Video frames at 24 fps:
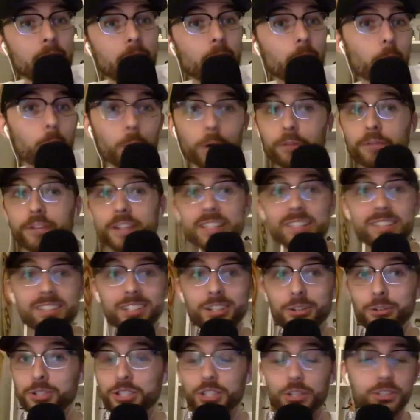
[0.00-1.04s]
Or if he's, you
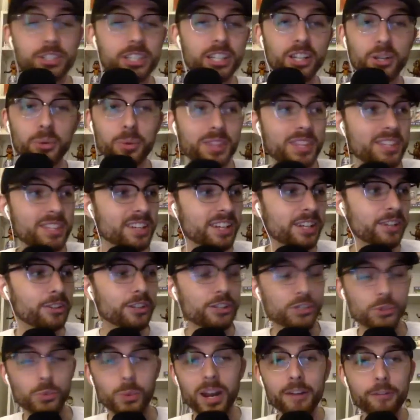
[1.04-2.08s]
know, still dealing with his
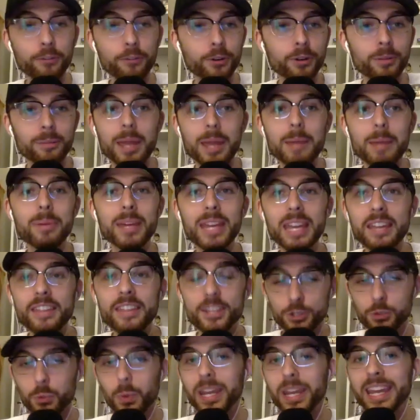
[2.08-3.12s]
illness, whatever it may be,
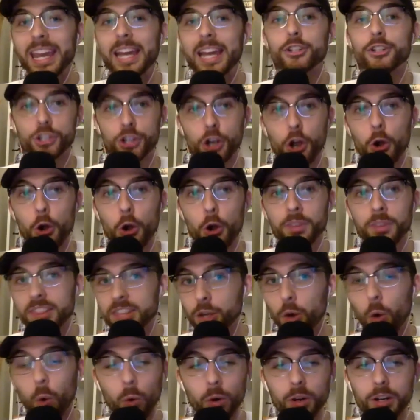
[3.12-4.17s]
this weekend showed that
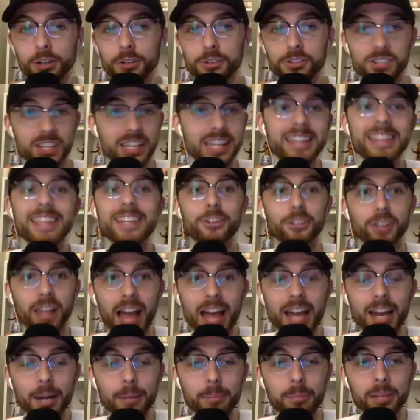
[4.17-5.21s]
the Orioles in their
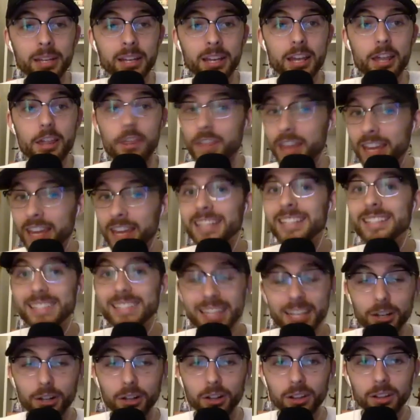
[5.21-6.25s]
lineup, they can
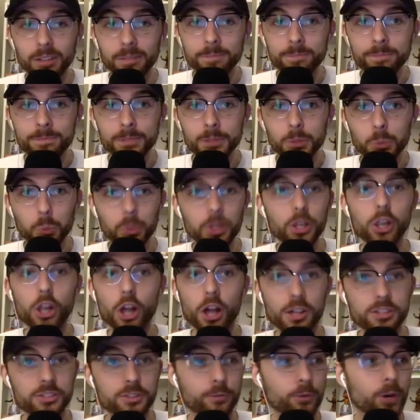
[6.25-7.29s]
deal with a
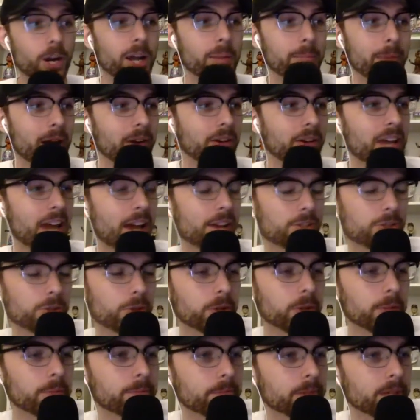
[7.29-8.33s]
loss of Ryan Mountcastle